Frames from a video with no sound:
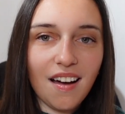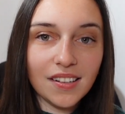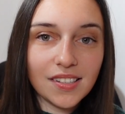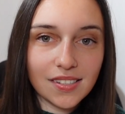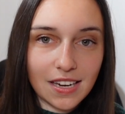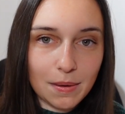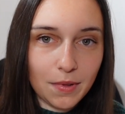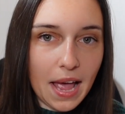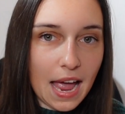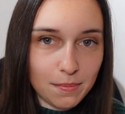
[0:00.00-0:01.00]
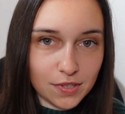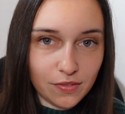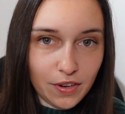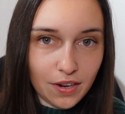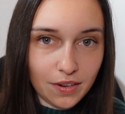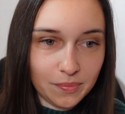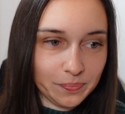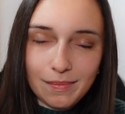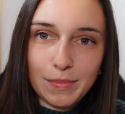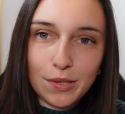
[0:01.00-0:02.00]
unstable atmosphere.
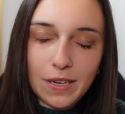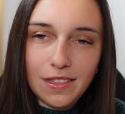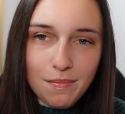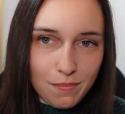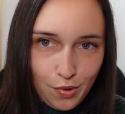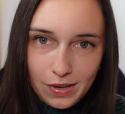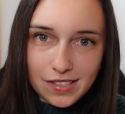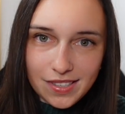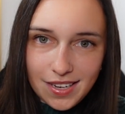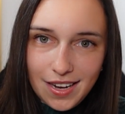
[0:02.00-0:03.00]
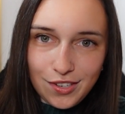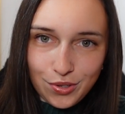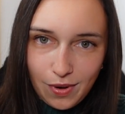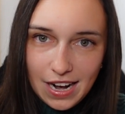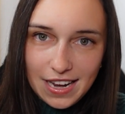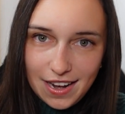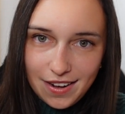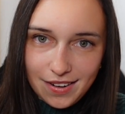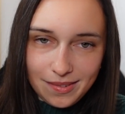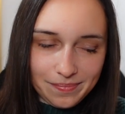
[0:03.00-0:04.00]
Between the moist and dry
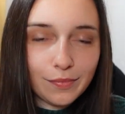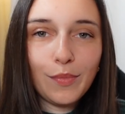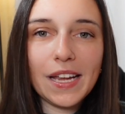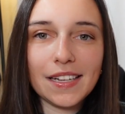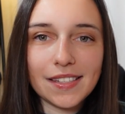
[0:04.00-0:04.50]
air, we get